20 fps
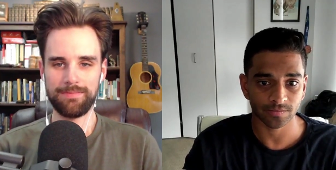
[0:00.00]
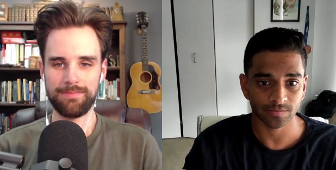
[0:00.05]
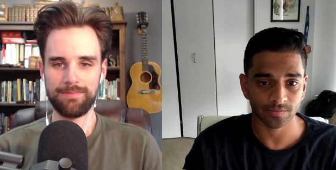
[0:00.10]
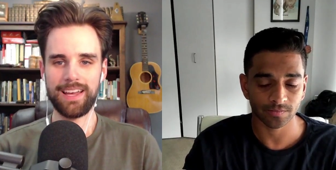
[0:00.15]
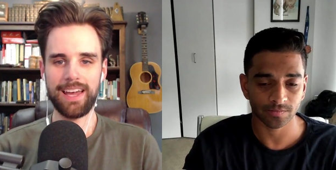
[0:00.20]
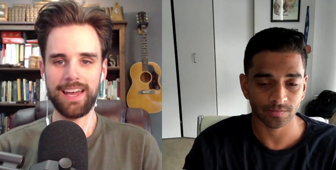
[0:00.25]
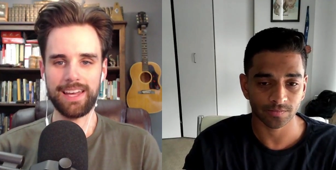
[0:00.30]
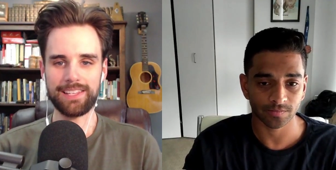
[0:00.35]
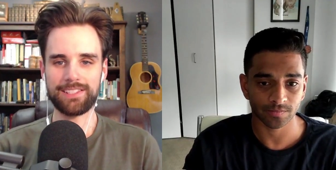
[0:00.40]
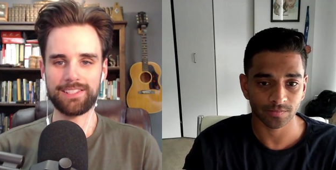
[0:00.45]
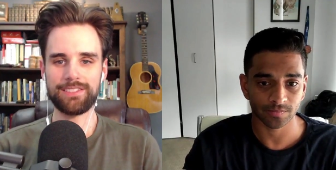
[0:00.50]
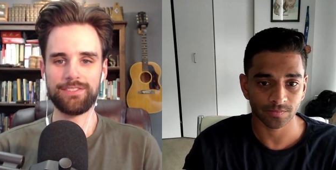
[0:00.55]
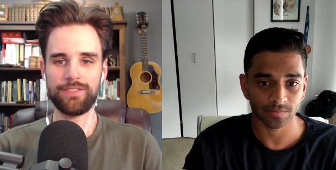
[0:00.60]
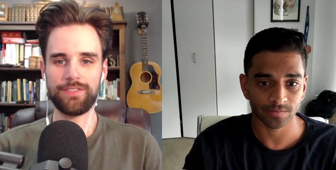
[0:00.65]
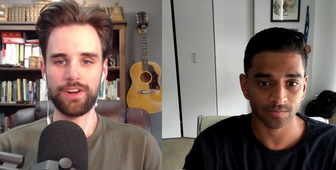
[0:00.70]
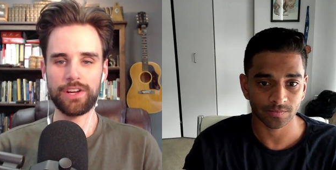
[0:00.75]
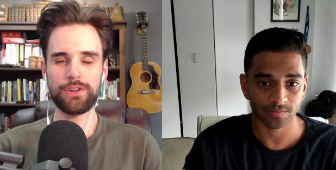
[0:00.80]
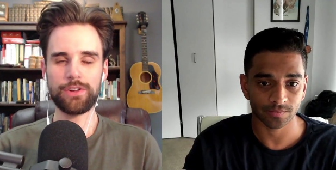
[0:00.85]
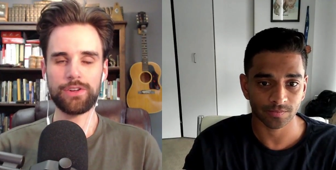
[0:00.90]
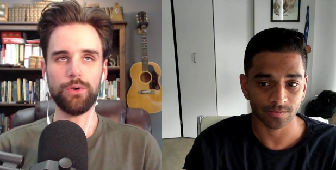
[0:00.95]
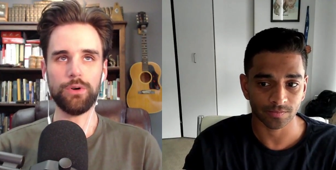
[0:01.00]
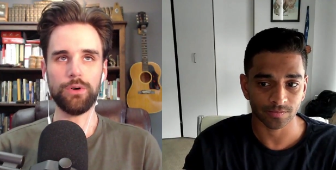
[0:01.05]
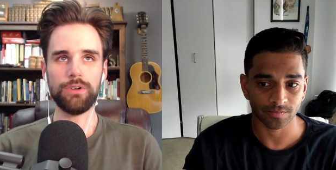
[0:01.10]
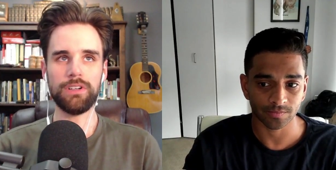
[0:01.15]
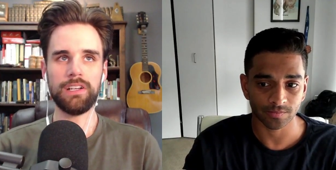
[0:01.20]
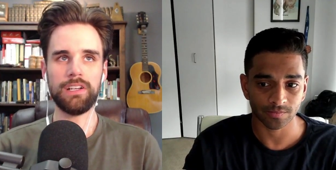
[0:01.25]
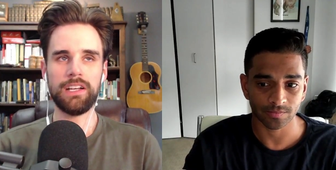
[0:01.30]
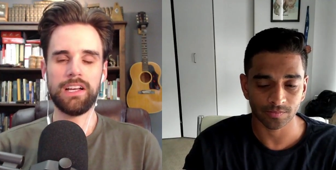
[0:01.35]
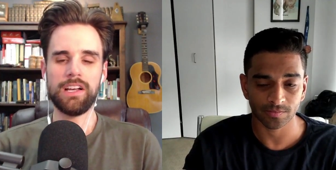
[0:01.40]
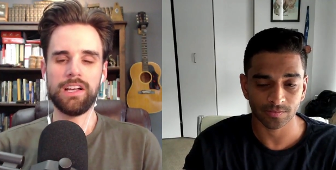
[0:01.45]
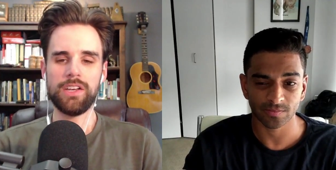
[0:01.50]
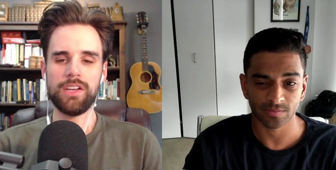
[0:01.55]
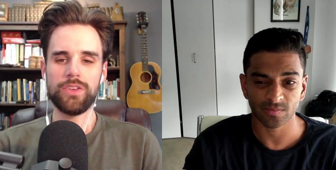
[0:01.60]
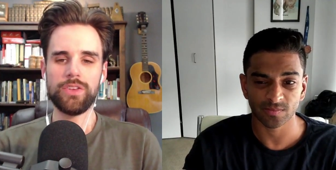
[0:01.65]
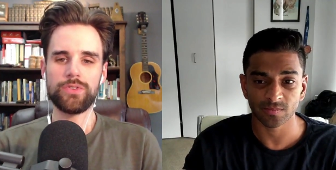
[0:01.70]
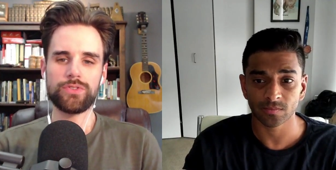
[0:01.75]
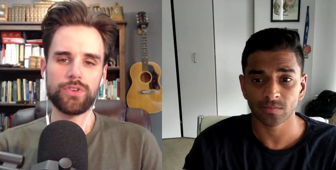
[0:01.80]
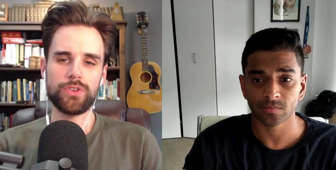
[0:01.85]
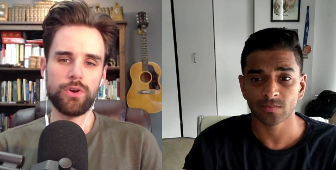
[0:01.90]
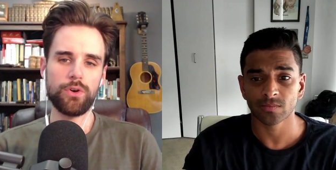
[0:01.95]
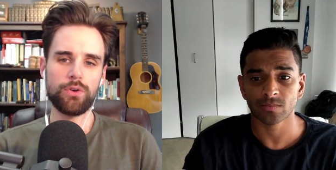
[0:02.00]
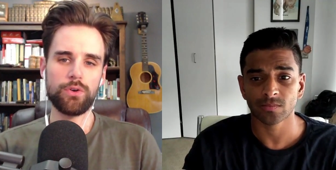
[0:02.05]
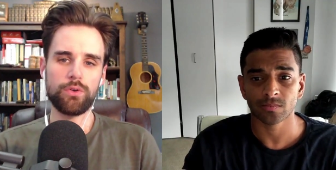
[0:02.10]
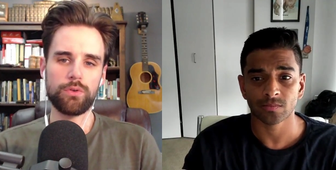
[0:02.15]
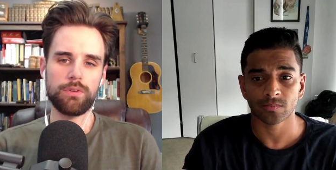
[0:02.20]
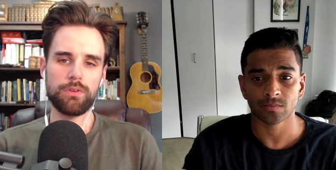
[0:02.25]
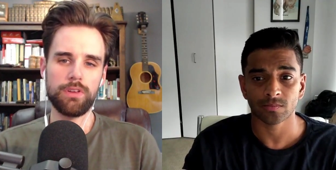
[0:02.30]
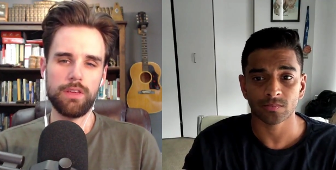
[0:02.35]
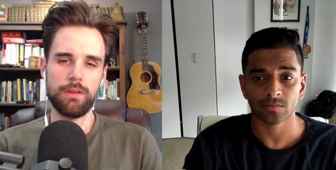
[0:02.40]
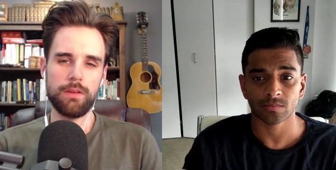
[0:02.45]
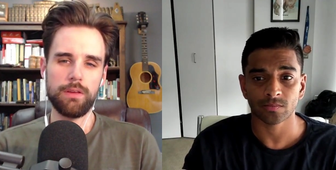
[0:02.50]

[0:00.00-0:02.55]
Speaker 1: Nice. Very cool. So